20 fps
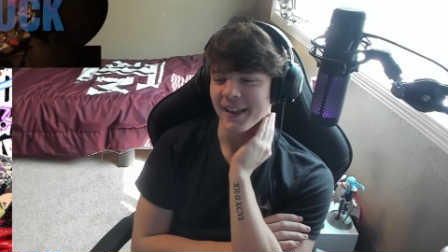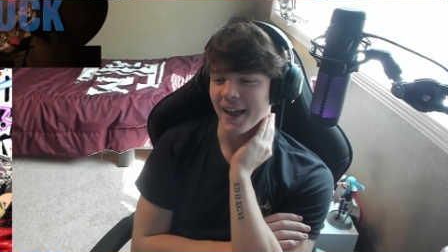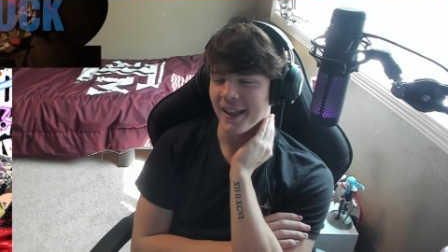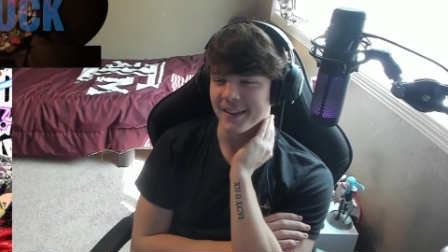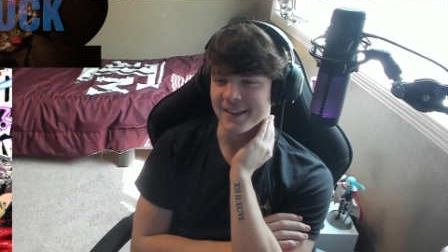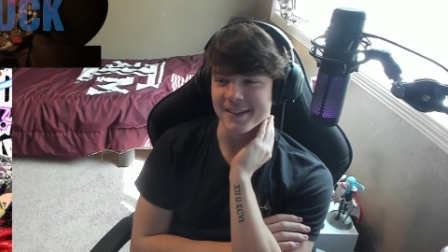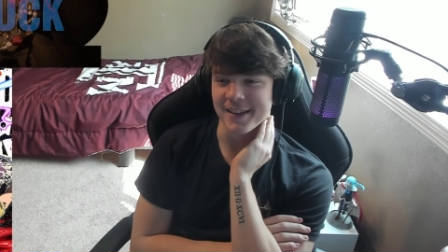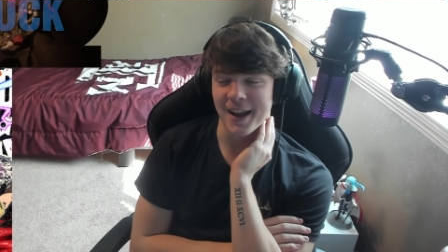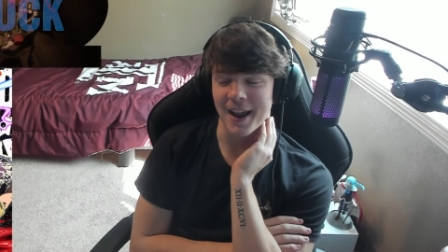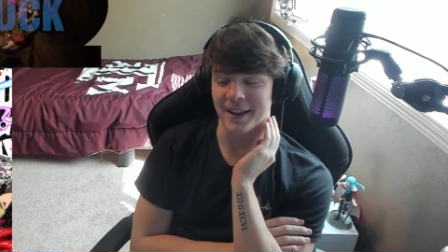
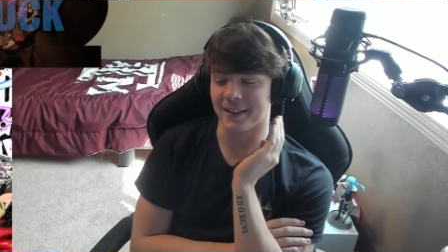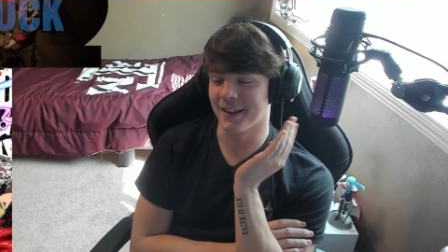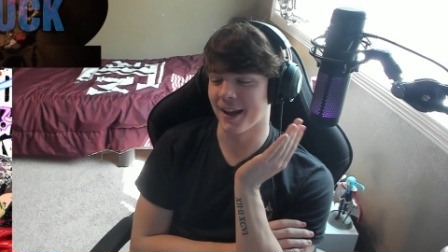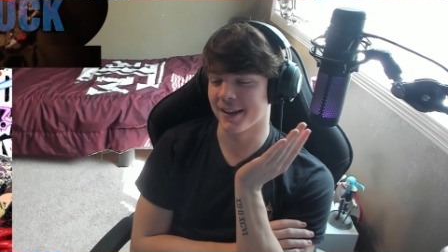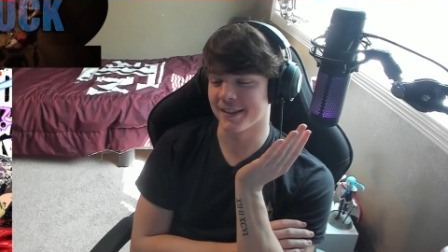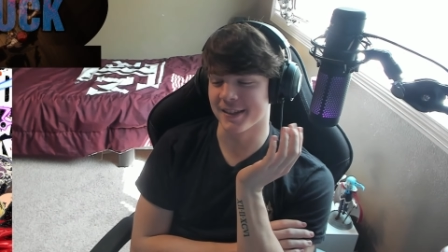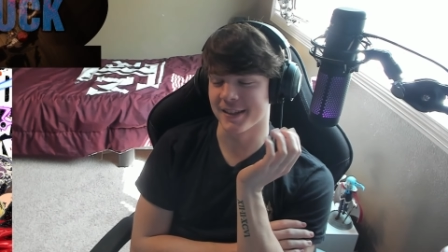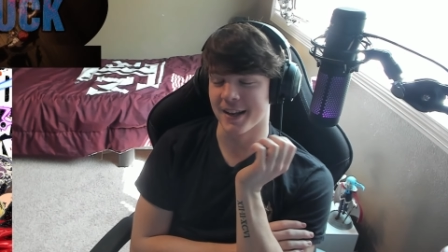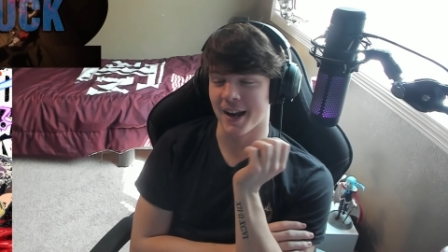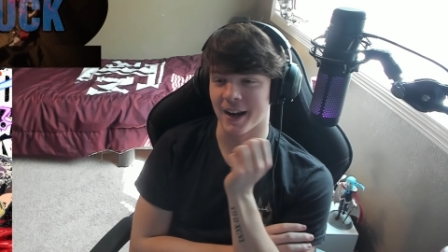That's,
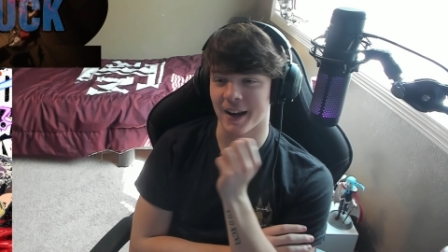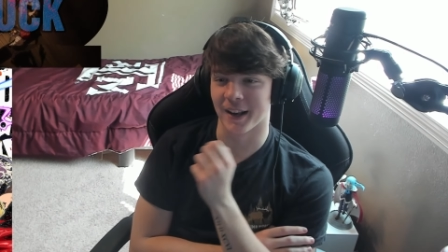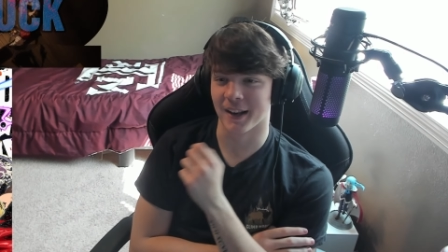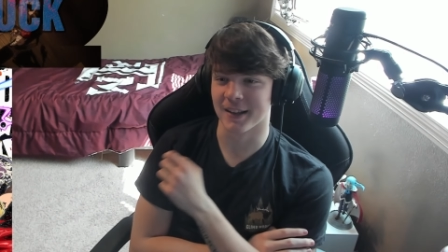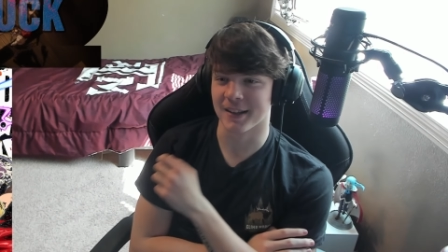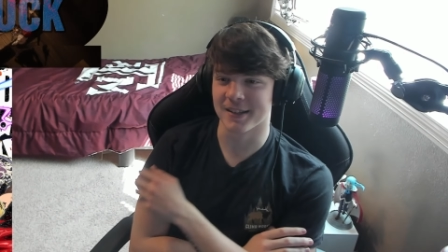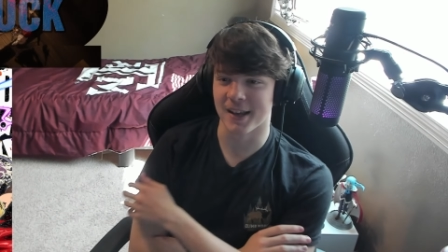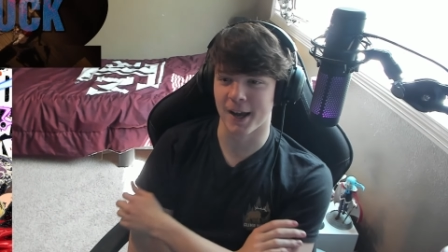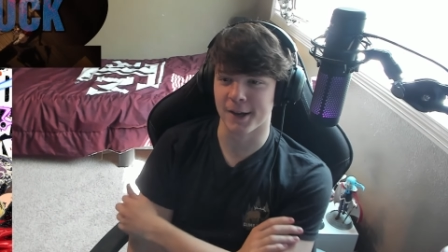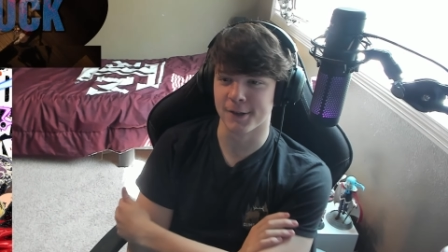that's not an
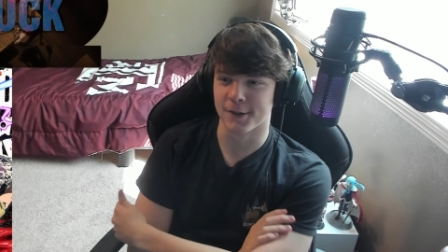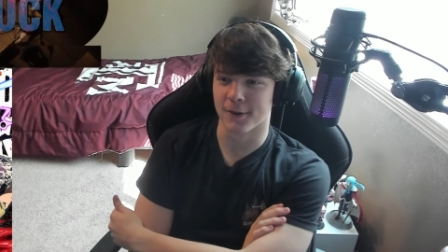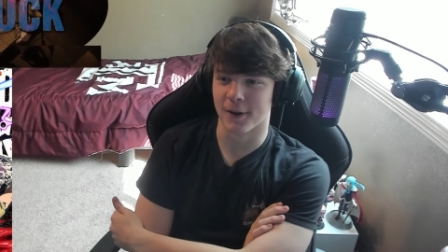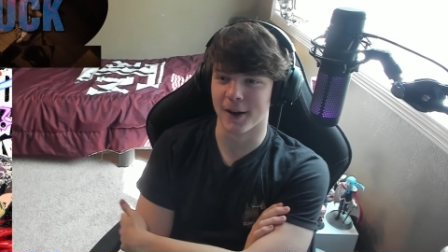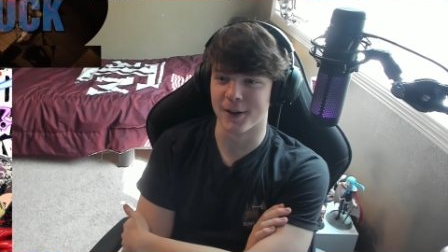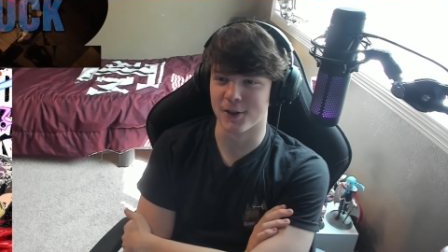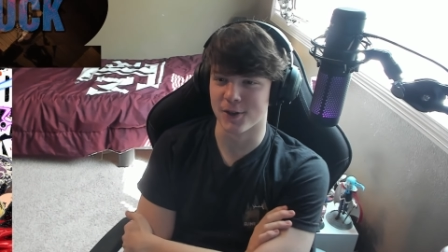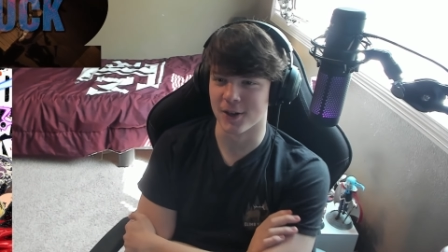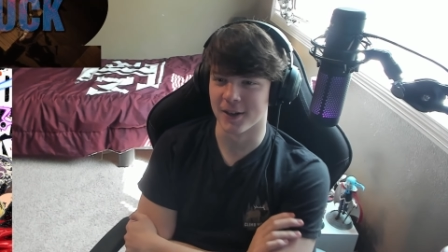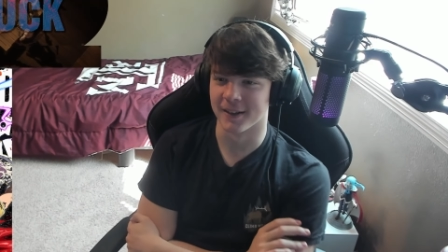
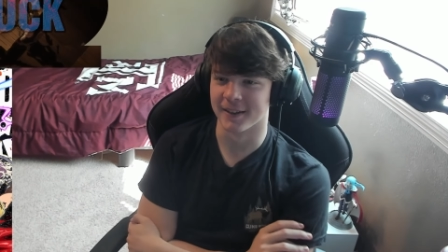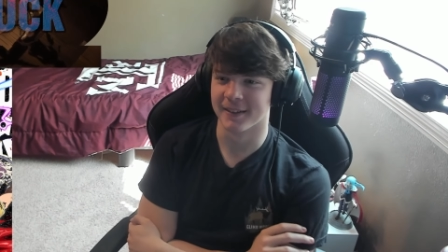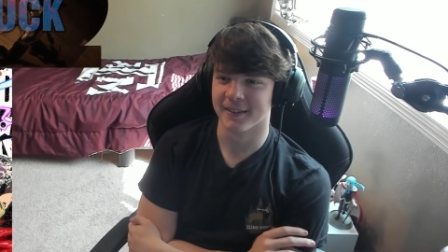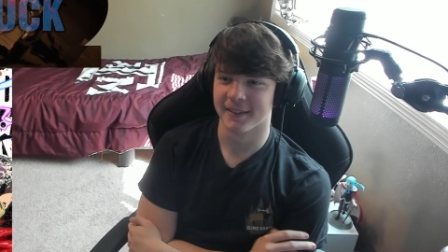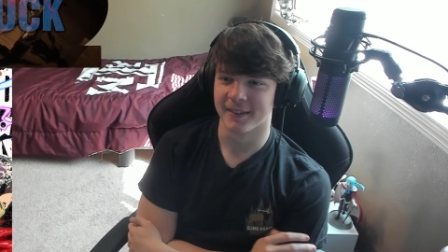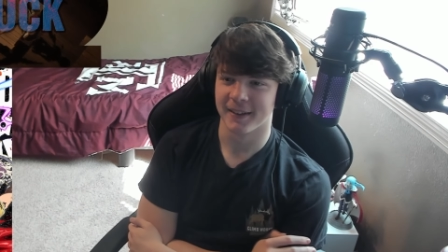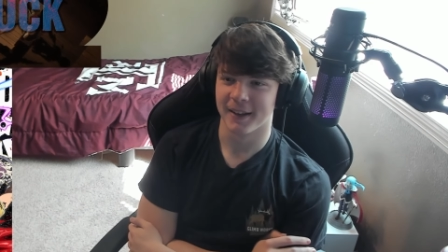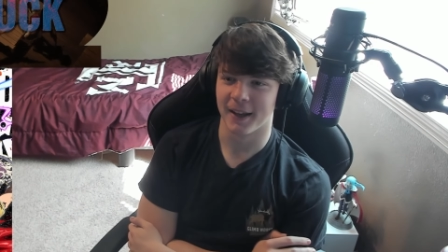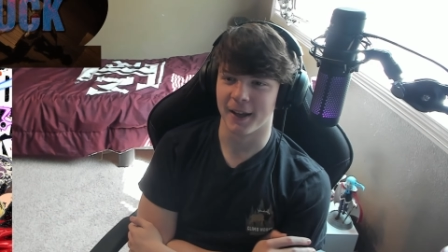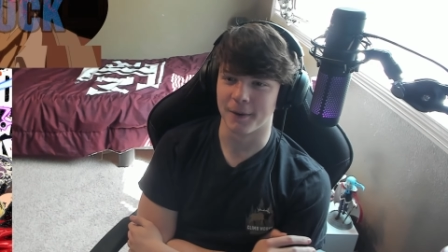exaggeration.
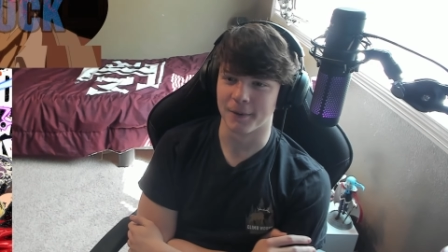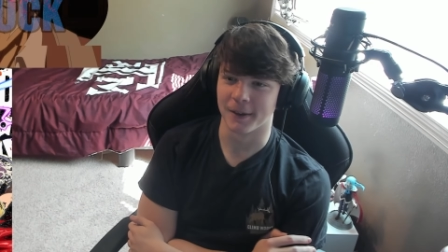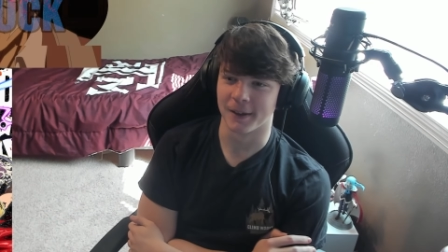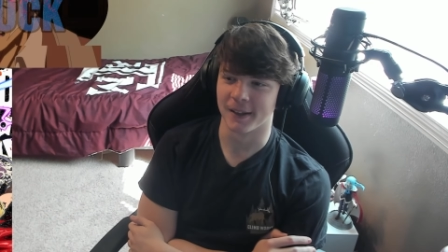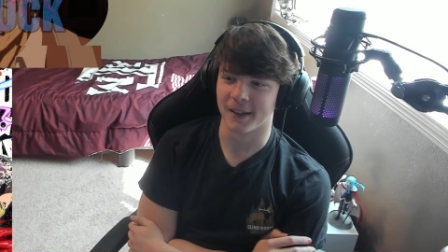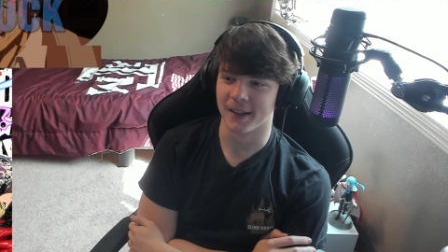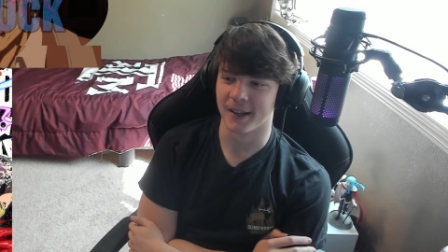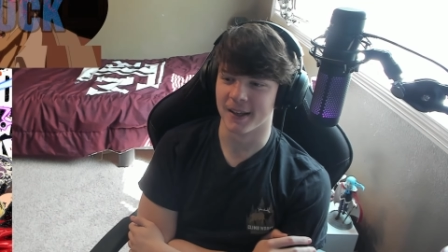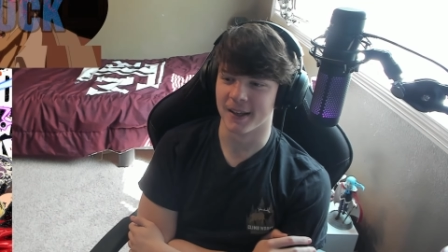It really